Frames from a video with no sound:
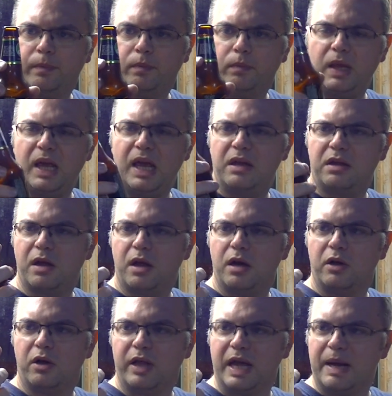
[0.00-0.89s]
Yeah, it's kind
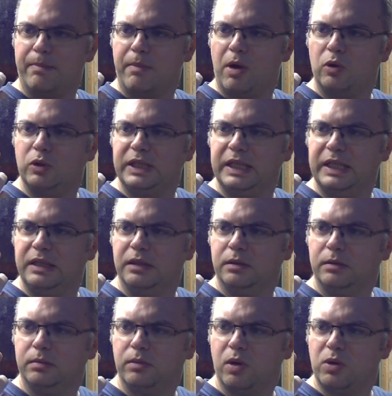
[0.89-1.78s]
of got that
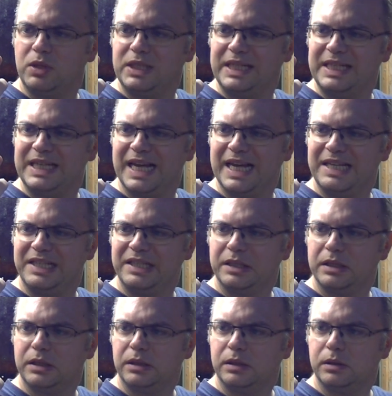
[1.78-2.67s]
malty
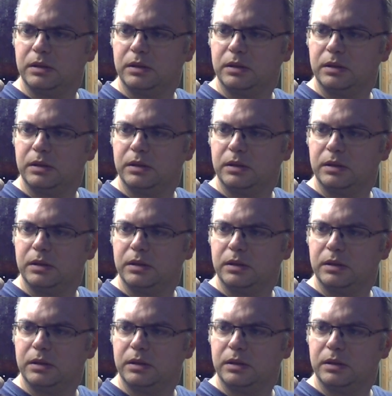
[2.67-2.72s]
taste.